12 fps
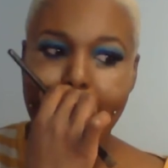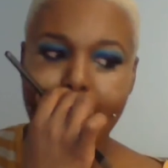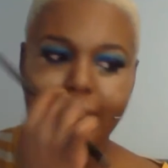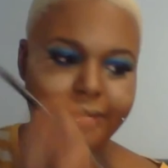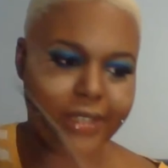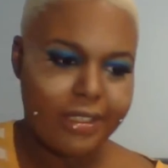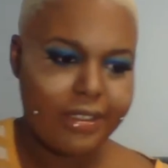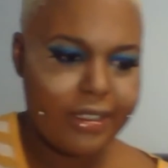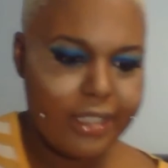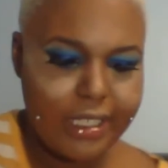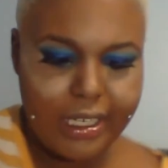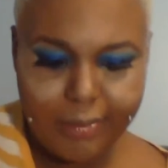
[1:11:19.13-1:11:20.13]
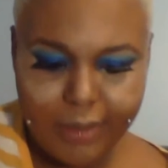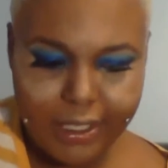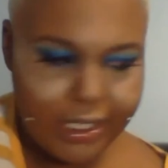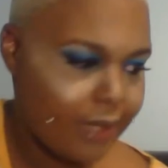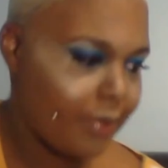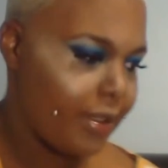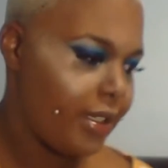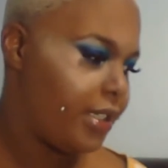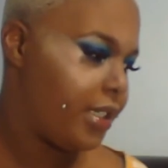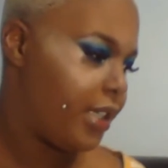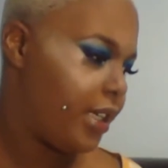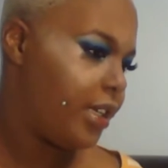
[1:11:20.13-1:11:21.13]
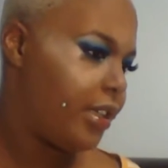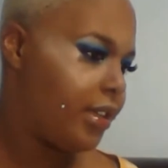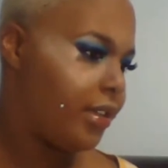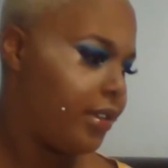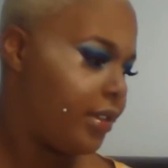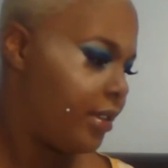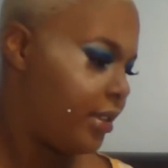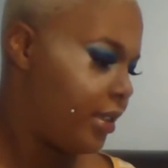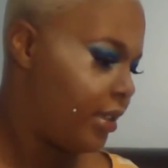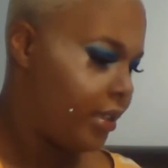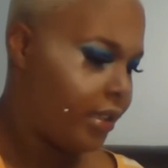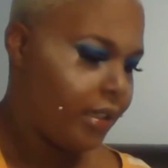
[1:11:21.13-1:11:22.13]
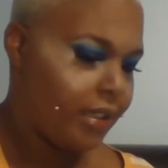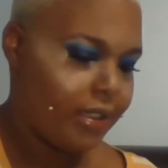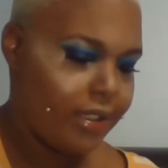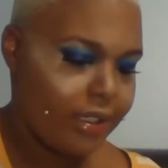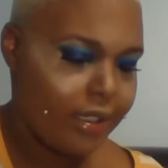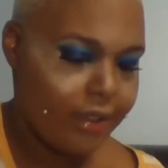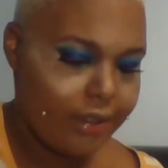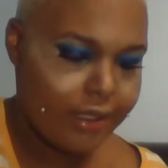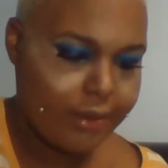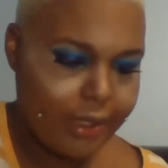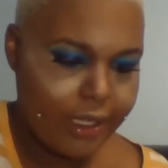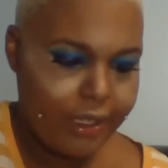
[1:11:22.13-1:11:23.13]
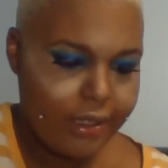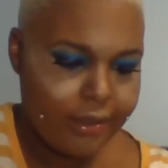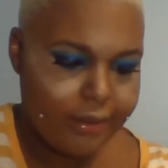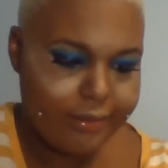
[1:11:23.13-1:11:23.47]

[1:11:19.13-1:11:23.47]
I'm just going to take my sponge again. Excuse me.